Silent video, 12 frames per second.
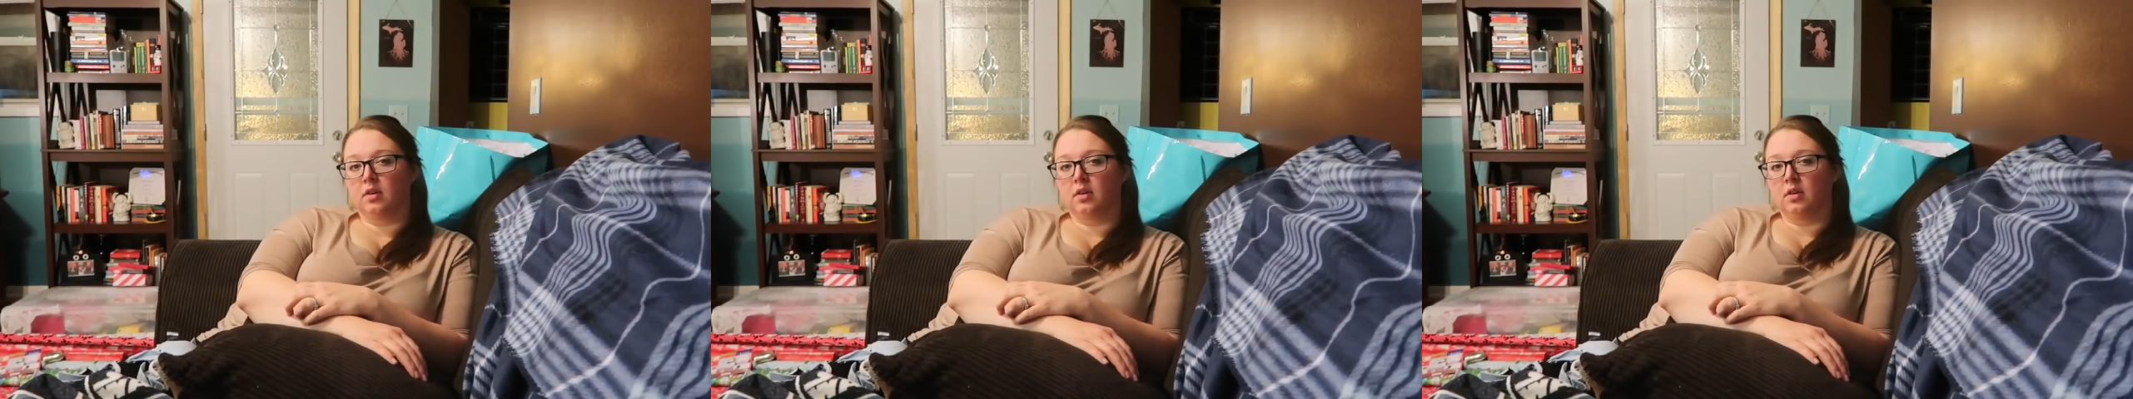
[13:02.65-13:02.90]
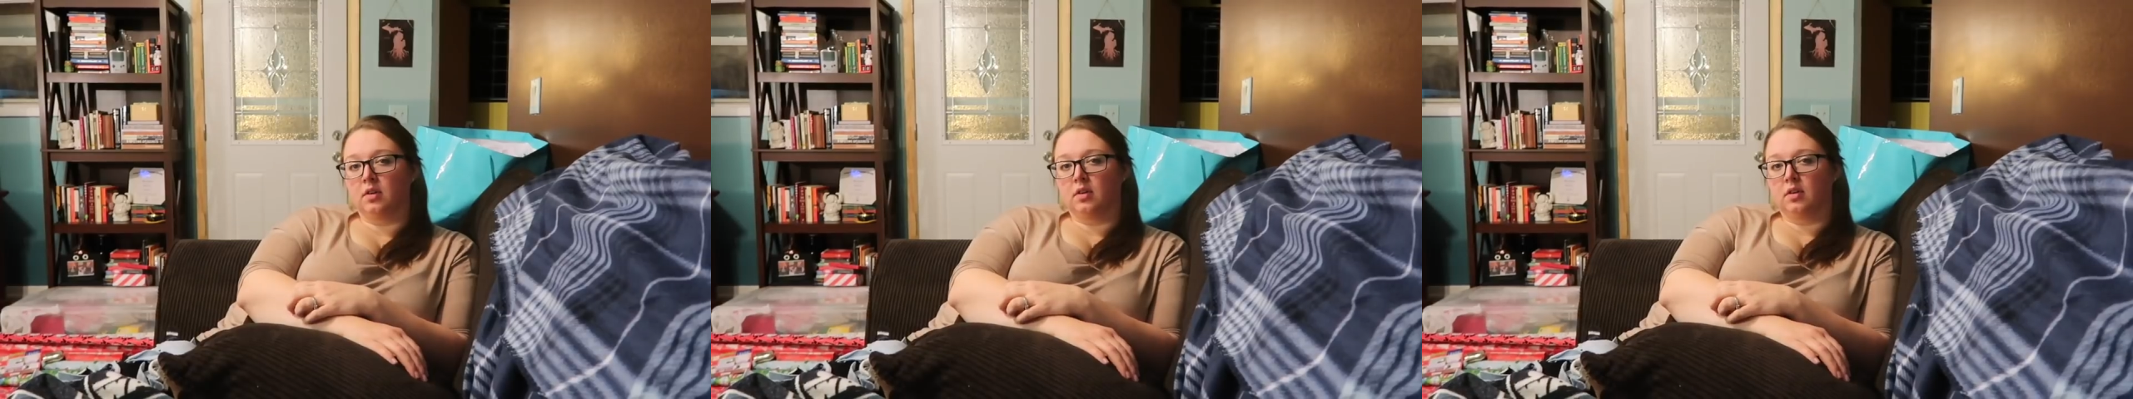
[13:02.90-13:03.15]

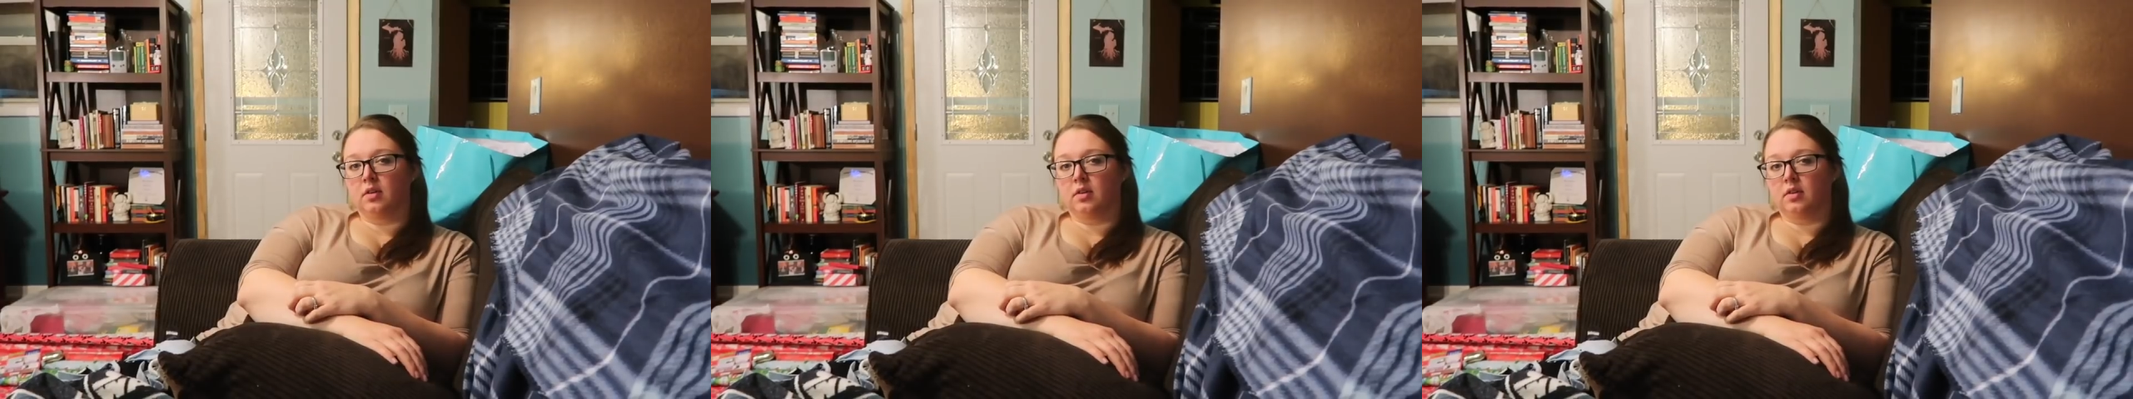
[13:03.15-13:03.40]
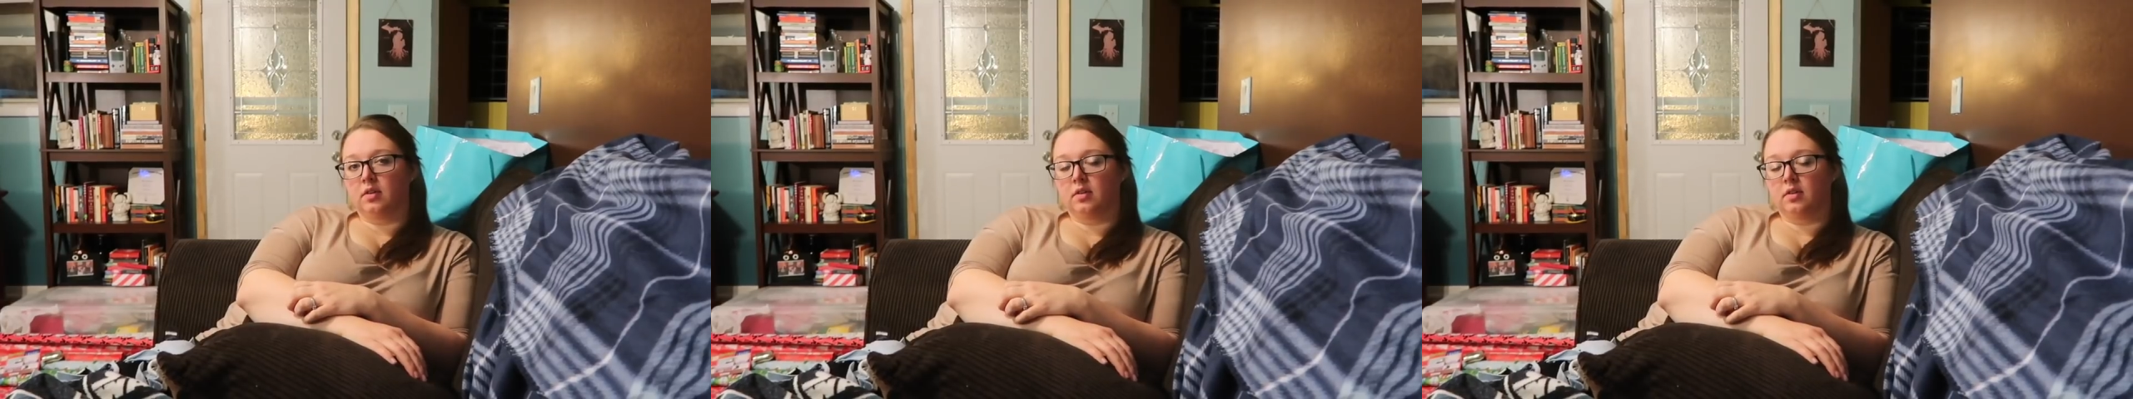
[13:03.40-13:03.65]

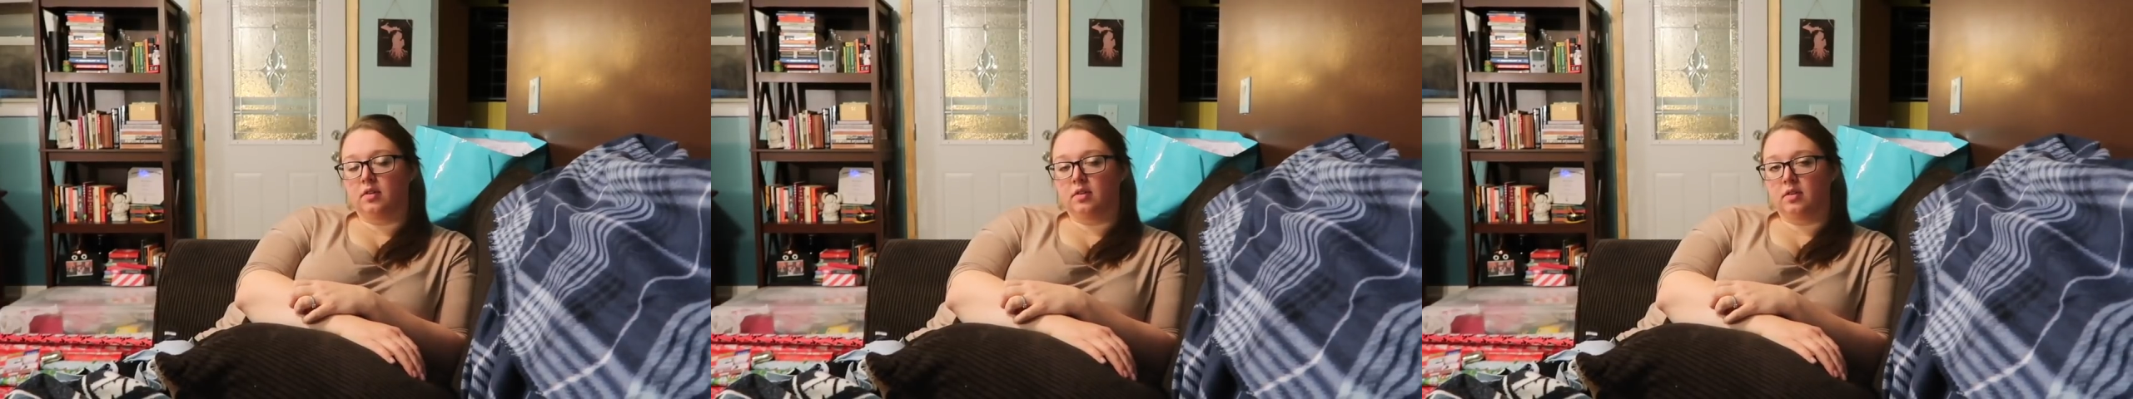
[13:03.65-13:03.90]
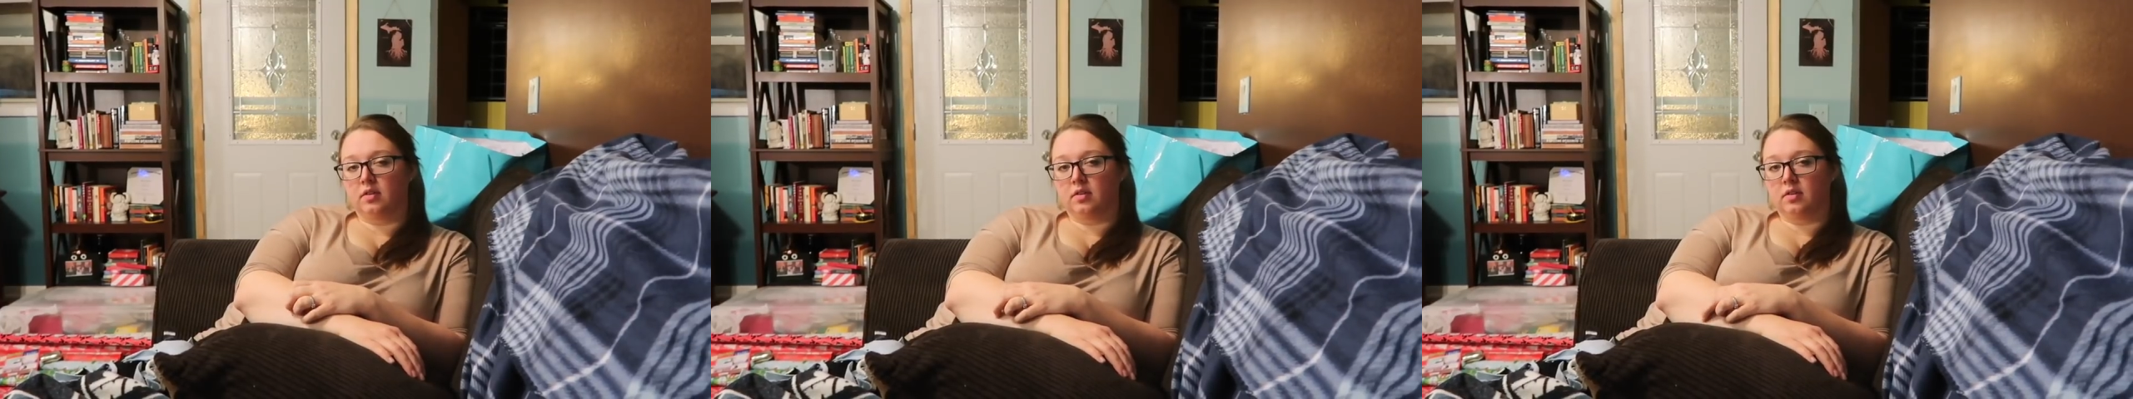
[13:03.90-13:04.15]

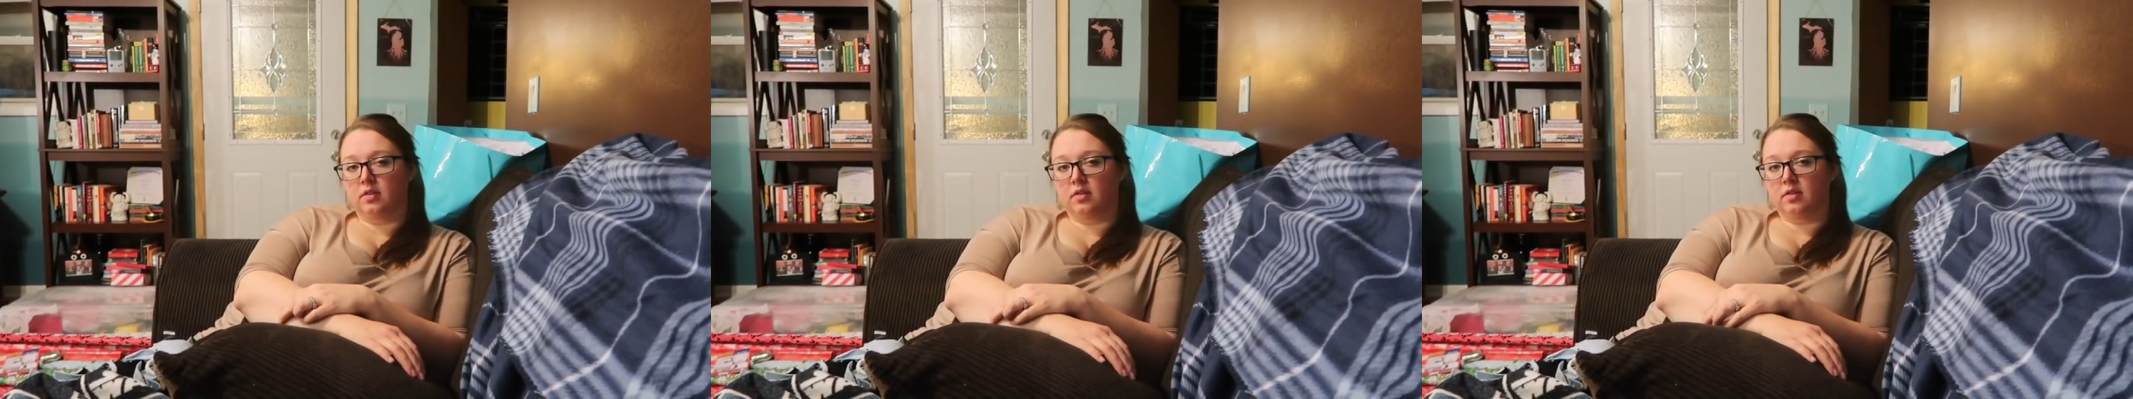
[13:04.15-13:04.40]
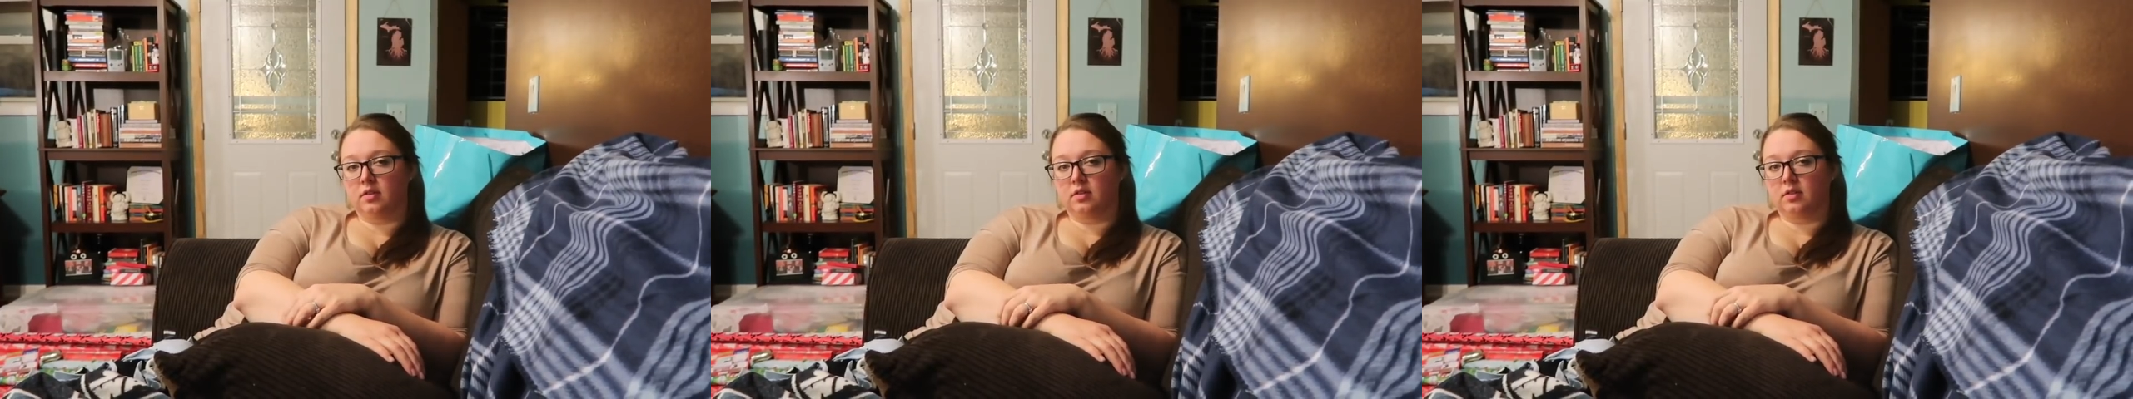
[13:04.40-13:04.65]
[no speech]